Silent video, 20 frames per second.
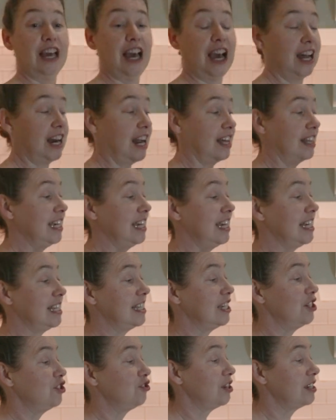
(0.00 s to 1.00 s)
And I think it's
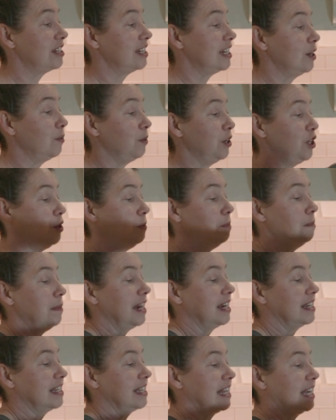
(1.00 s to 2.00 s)
interesting when you
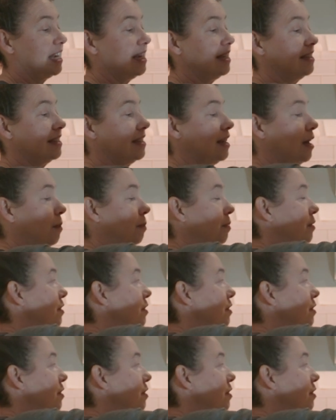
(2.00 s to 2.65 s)
mix things up